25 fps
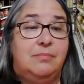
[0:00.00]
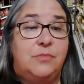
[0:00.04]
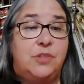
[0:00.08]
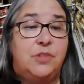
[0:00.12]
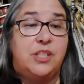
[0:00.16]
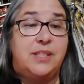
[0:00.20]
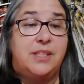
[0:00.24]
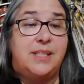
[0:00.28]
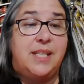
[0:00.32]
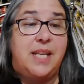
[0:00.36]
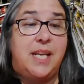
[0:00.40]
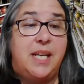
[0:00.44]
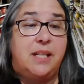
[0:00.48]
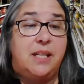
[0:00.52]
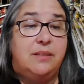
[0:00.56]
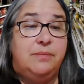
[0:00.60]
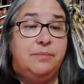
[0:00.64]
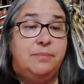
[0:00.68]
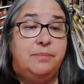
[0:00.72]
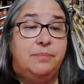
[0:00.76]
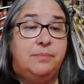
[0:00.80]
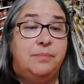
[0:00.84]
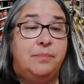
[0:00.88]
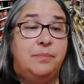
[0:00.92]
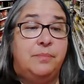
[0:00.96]
just saying.
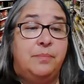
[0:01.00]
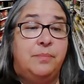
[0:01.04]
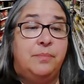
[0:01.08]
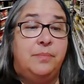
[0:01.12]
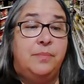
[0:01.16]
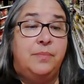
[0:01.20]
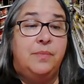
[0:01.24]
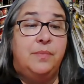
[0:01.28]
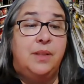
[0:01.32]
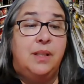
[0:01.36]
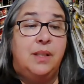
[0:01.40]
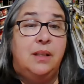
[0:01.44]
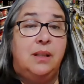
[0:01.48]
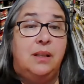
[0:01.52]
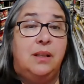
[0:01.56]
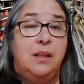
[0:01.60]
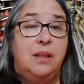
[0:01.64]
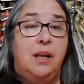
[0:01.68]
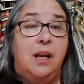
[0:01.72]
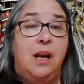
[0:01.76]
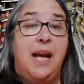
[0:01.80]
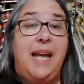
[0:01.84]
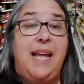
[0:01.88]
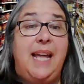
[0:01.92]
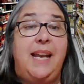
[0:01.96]

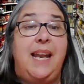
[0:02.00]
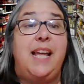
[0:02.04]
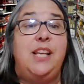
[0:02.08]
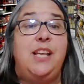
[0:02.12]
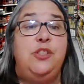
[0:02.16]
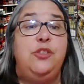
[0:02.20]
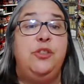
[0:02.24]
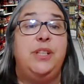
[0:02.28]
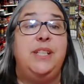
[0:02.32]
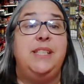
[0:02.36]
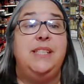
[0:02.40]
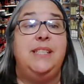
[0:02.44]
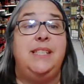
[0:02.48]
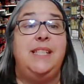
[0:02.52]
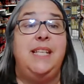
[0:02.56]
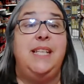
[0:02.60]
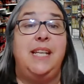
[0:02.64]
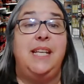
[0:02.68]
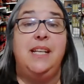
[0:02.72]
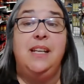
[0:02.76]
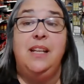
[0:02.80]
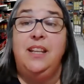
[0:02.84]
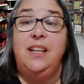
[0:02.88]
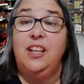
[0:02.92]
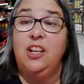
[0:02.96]
And as you can
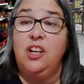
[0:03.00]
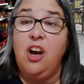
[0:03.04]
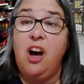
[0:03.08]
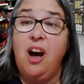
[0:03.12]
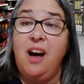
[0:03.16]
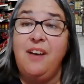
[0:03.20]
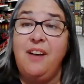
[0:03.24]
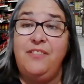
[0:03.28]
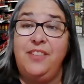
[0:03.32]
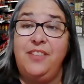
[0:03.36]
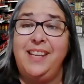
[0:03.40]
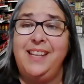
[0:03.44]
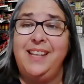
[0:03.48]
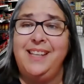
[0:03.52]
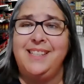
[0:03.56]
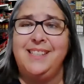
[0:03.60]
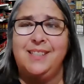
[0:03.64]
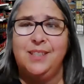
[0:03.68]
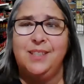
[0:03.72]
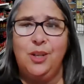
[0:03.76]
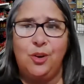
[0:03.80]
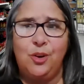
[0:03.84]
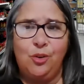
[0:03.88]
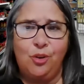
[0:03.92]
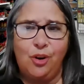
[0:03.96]
see, the coffee is
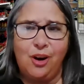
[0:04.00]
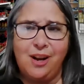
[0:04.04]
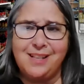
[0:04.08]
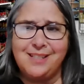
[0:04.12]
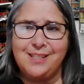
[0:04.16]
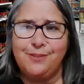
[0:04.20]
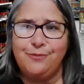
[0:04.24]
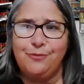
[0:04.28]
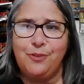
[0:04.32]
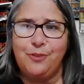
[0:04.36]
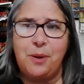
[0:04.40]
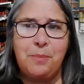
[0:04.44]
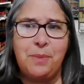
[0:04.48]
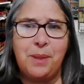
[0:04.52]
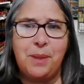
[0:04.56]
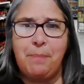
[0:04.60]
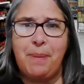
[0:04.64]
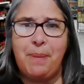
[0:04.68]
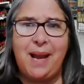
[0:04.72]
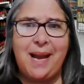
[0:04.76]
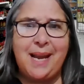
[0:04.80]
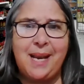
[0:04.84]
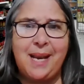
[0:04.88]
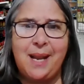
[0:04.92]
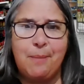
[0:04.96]
across from the
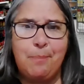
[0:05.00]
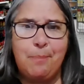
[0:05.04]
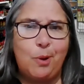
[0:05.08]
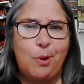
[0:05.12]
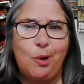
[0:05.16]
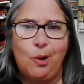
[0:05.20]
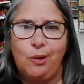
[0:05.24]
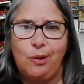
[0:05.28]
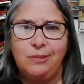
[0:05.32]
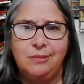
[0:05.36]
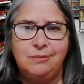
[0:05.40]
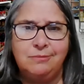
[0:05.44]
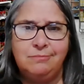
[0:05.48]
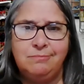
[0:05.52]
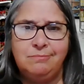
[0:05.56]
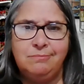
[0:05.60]
pineapple.